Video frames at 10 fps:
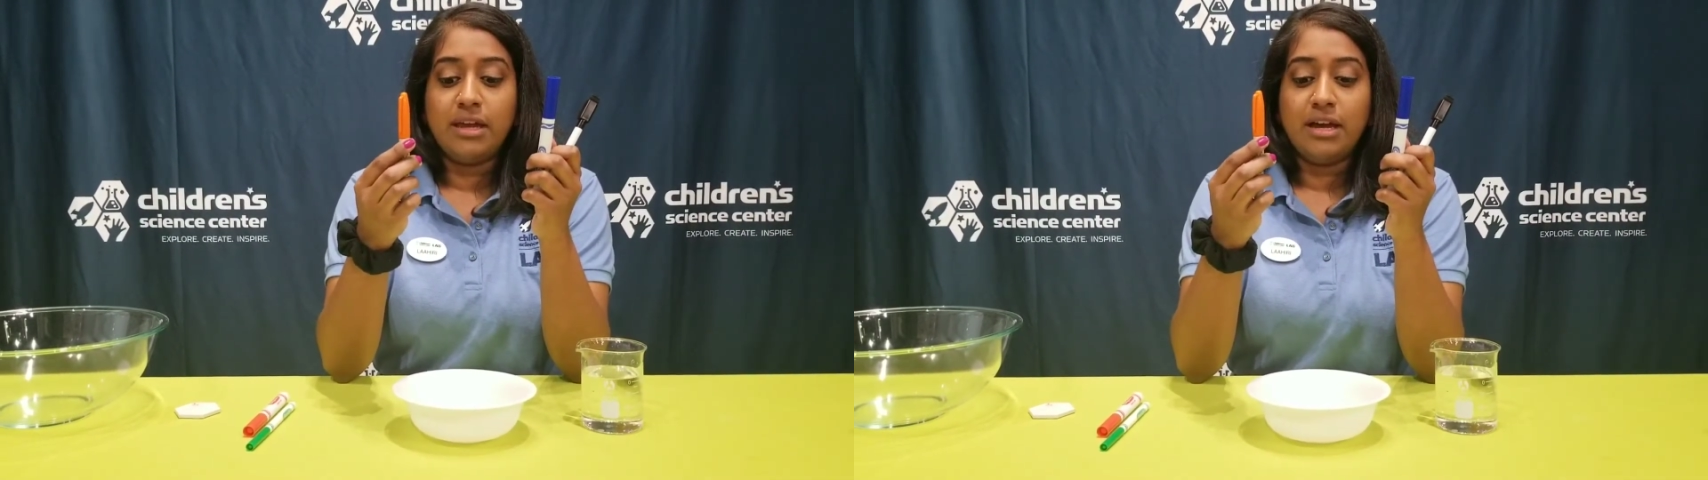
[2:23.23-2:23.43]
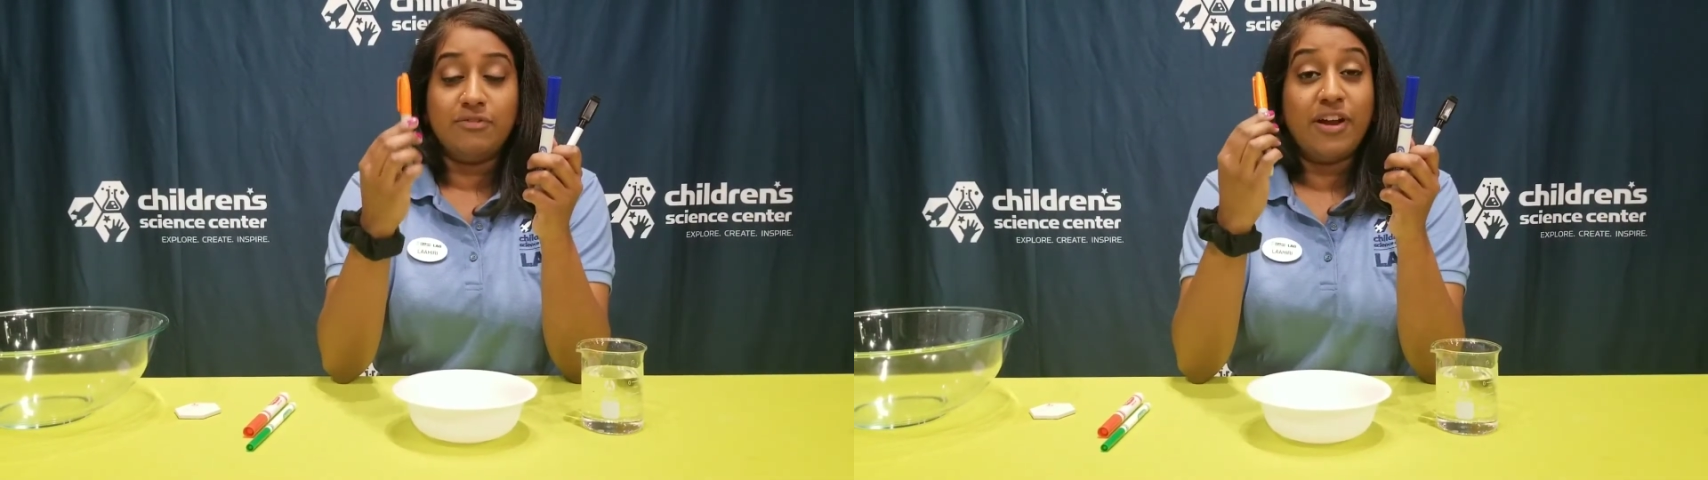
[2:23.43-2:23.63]

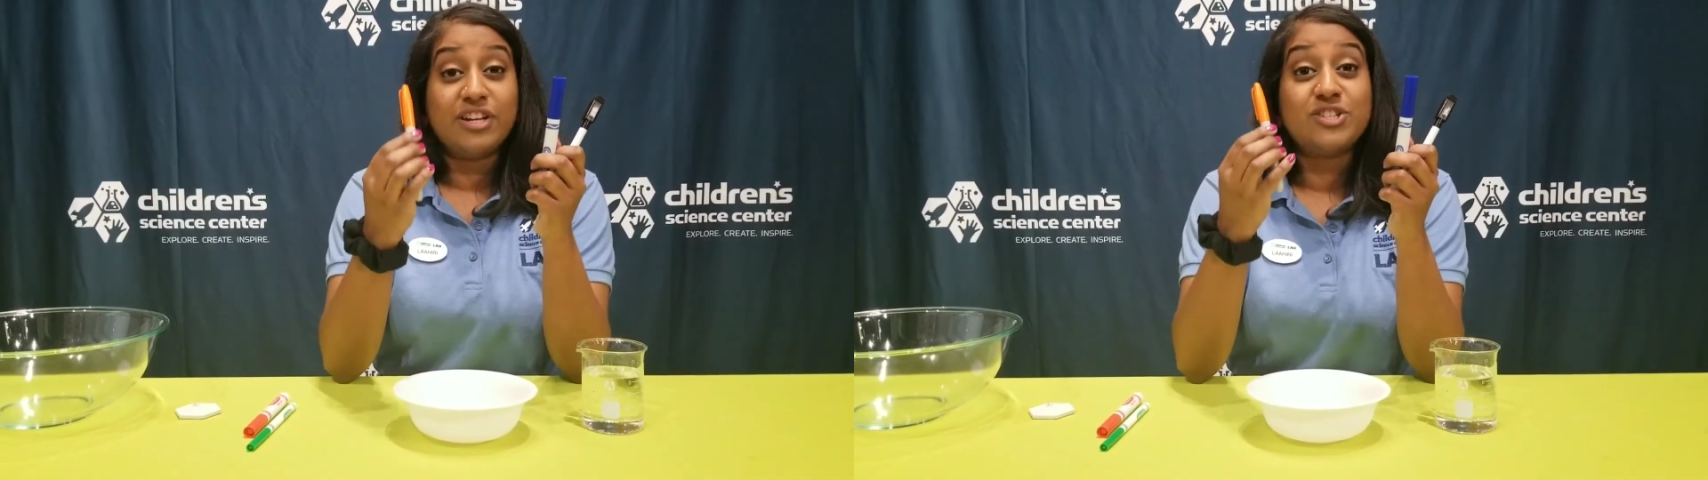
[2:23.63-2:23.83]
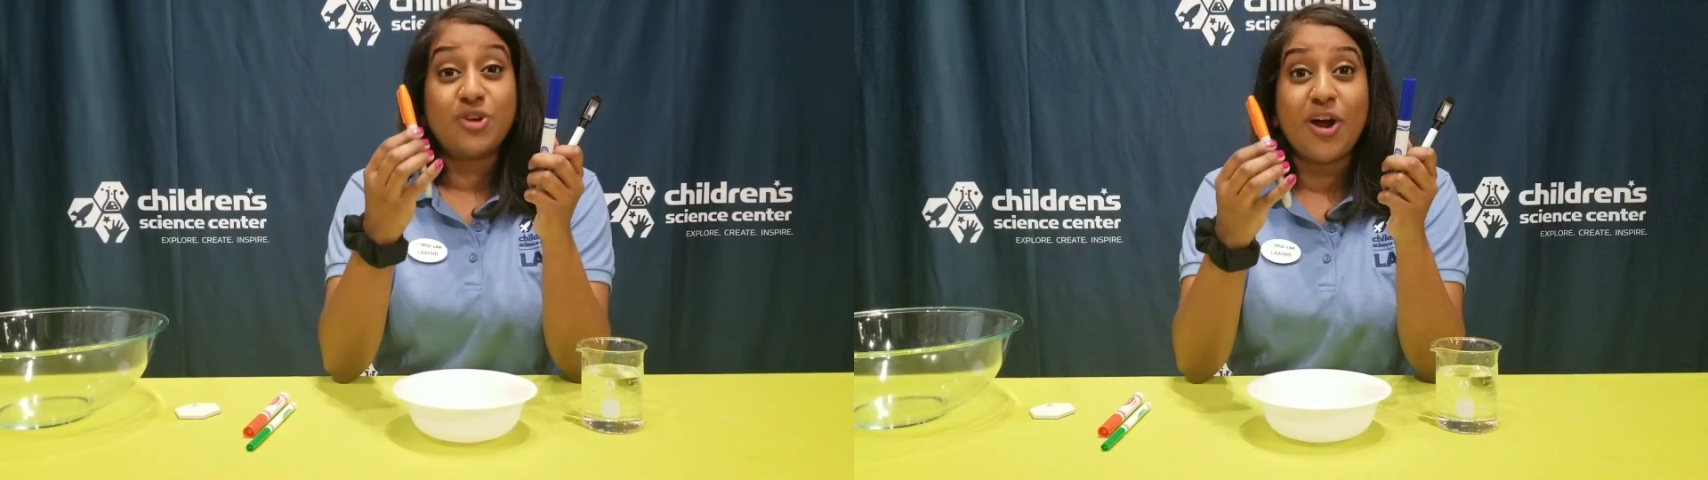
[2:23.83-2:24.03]
a very
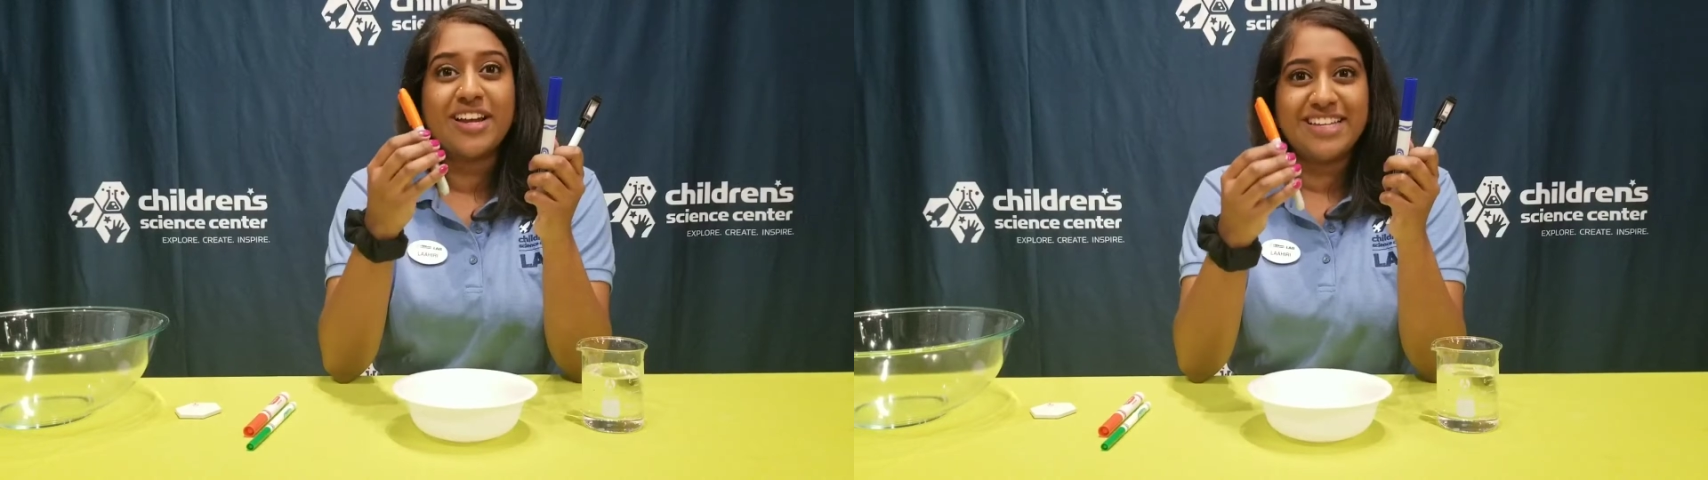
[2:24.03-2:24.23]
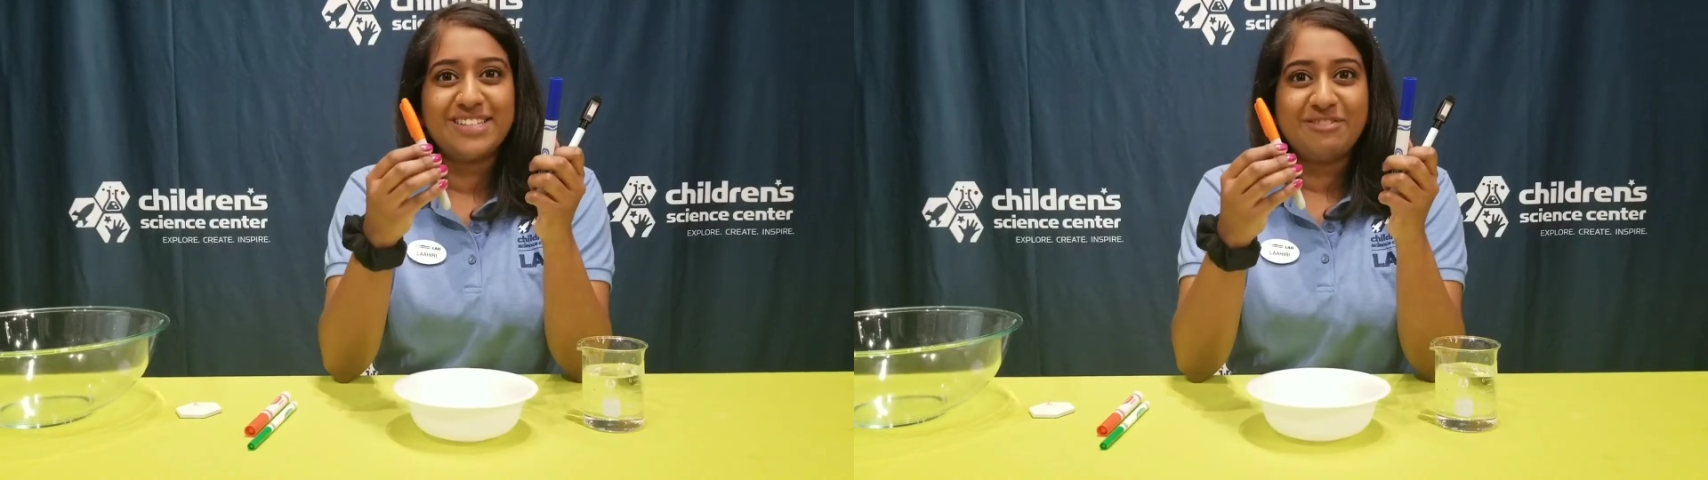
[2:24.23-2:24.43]
strong
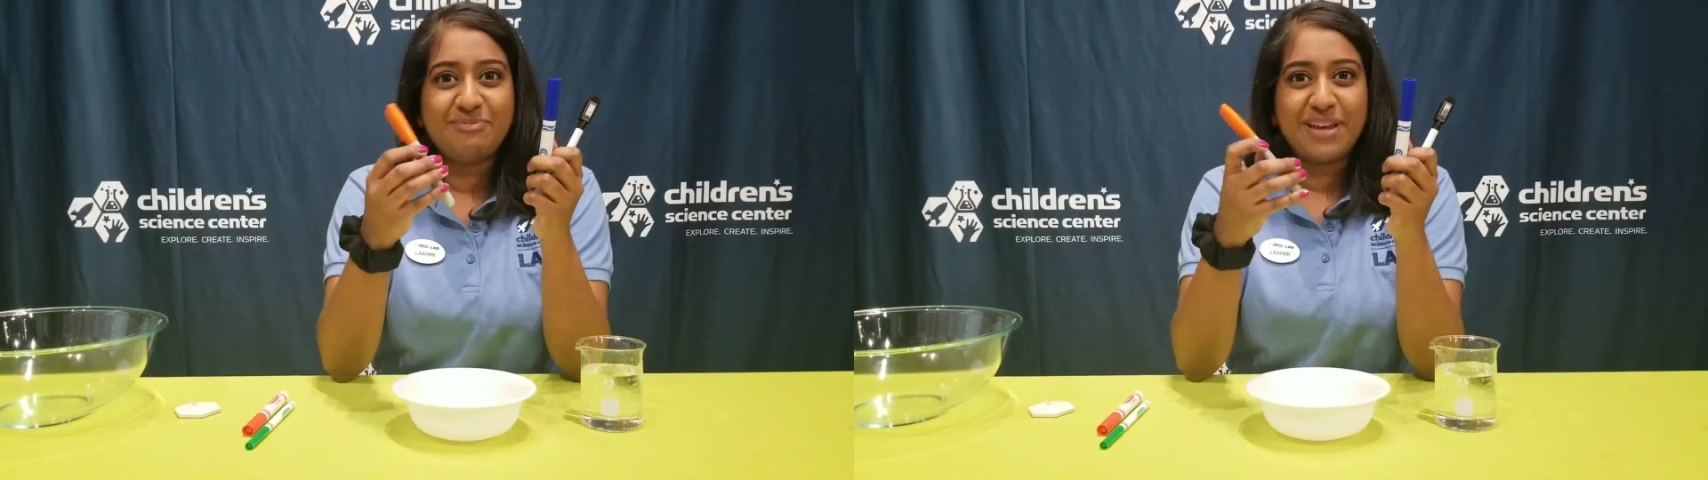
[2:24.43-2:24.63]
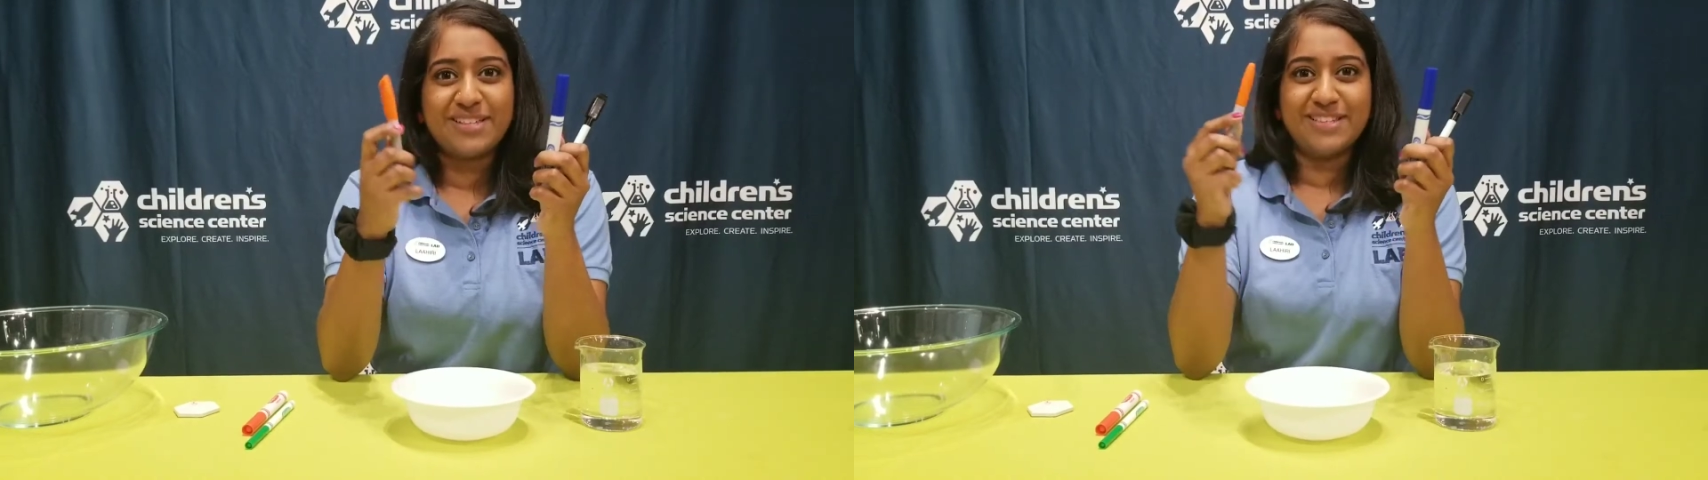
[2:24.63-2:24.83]
adhesive
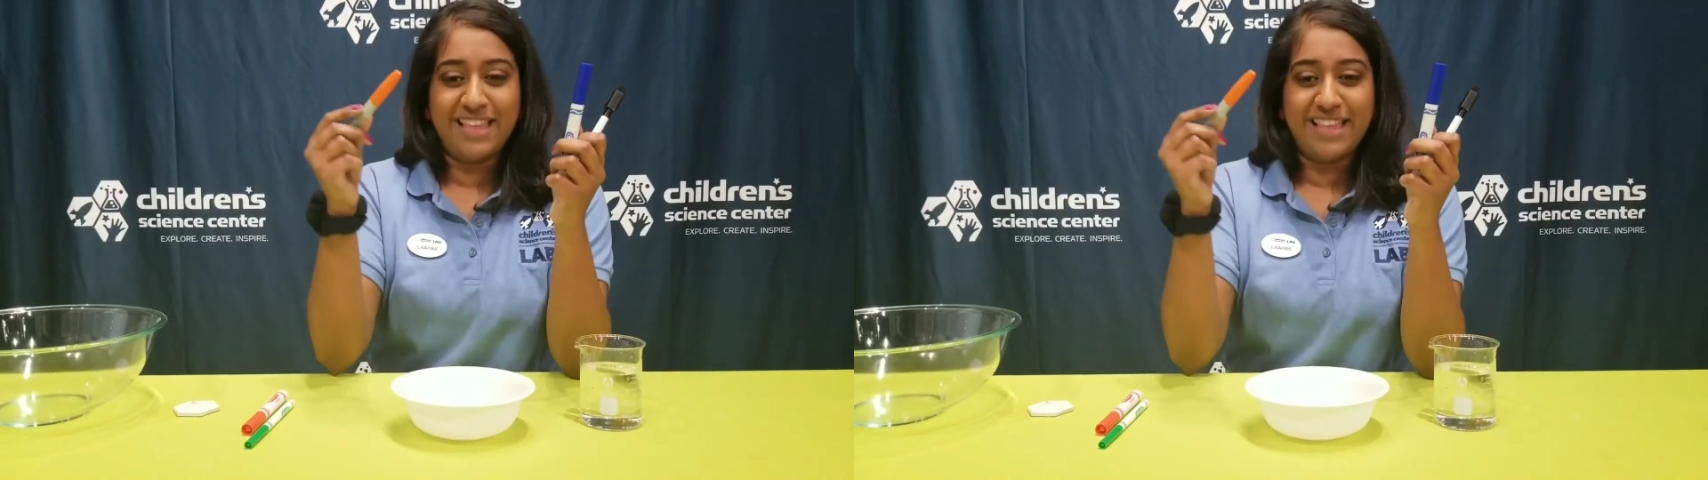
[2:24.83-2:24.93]
because